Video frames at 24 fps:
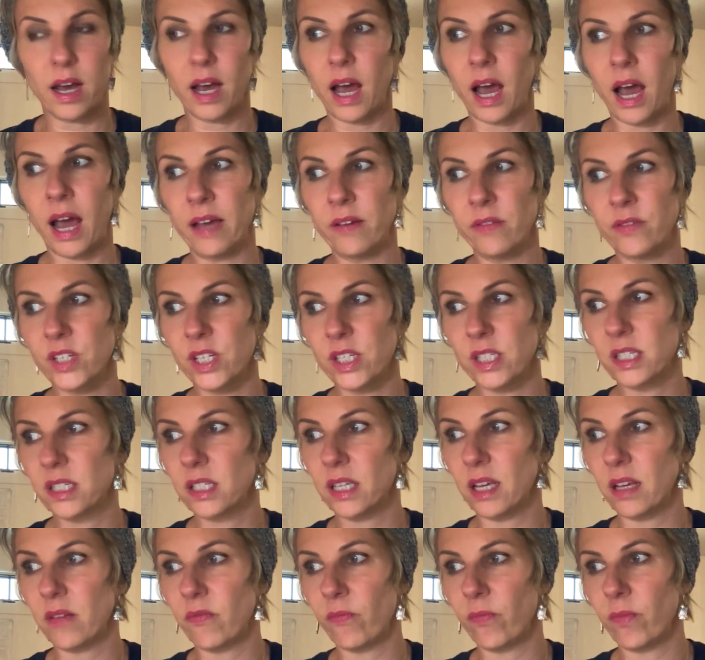I've just,
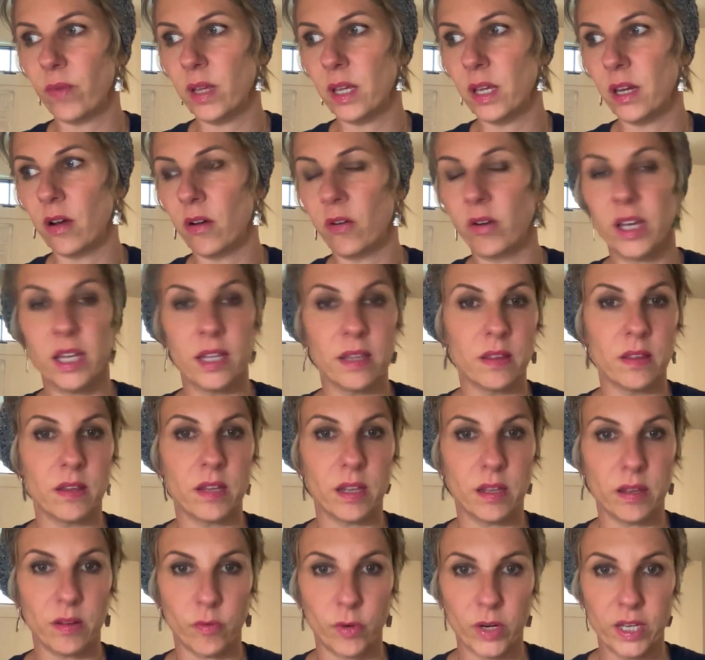
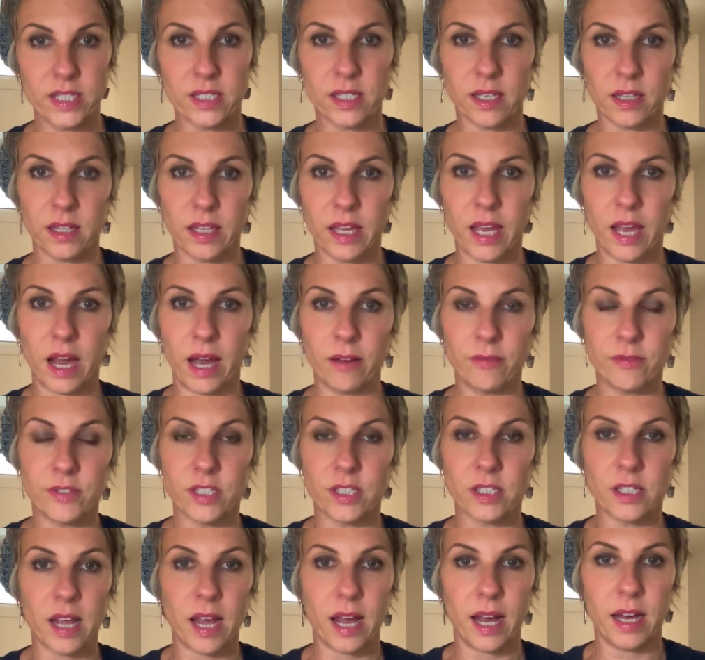I've
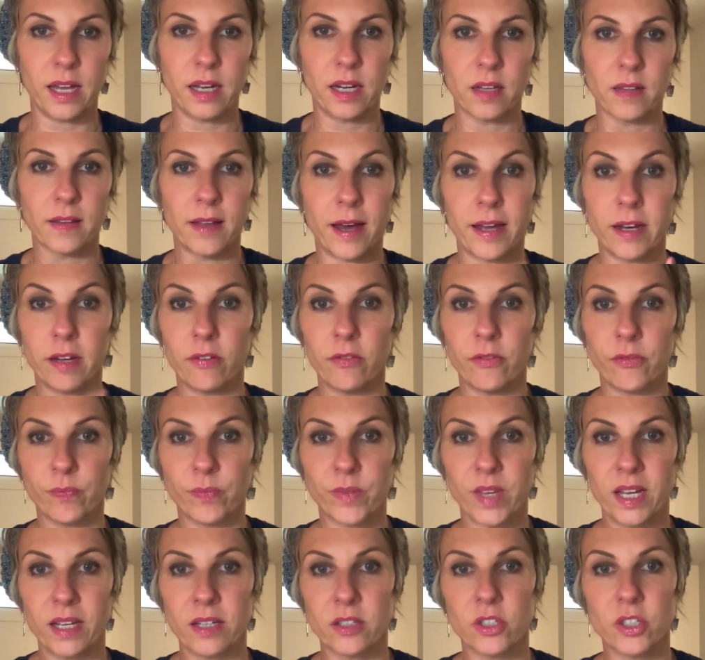just had a lot of
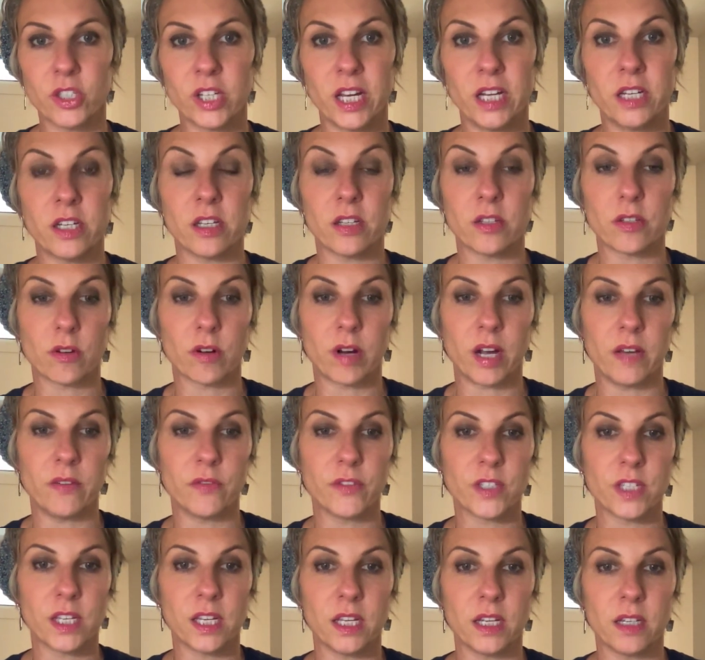exchanges, or I've
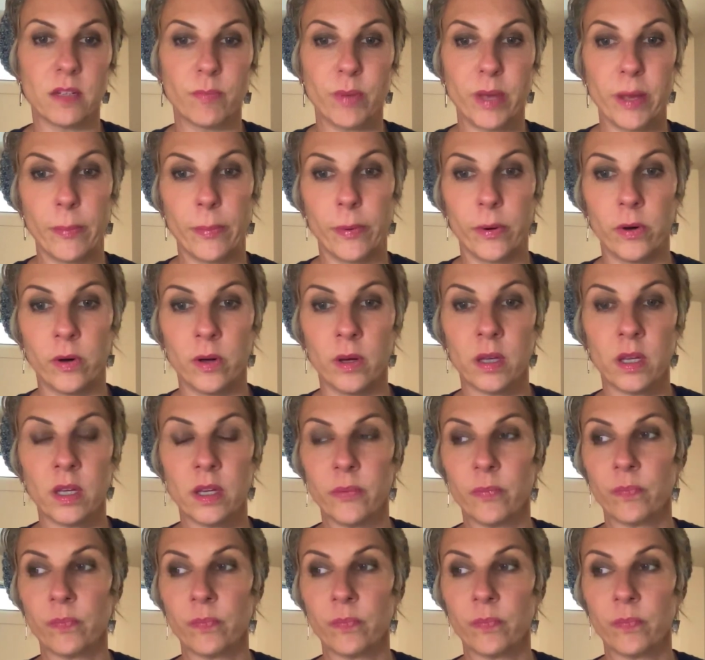seen people,